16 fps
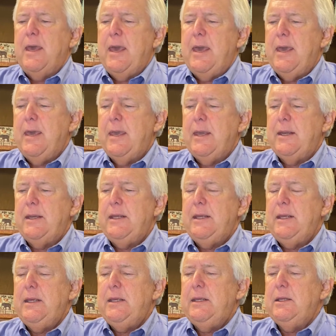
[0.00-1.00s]
and
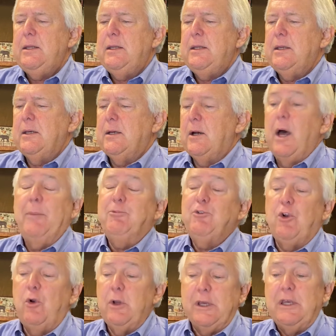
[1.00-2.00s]

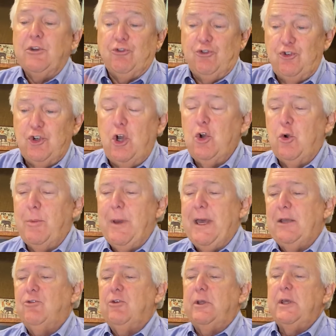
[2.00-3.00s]
against Job
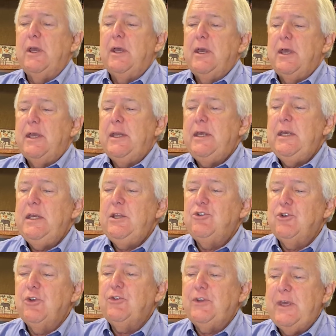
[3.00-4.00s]
actually, and he
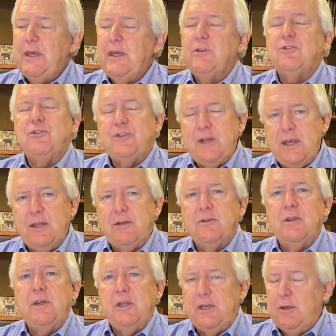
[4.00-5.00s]
just can't stand
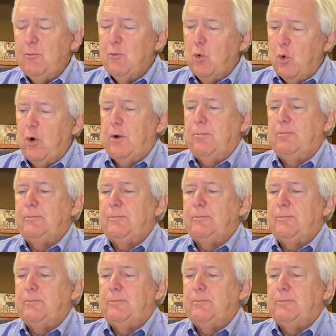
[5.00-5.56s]
it anymore.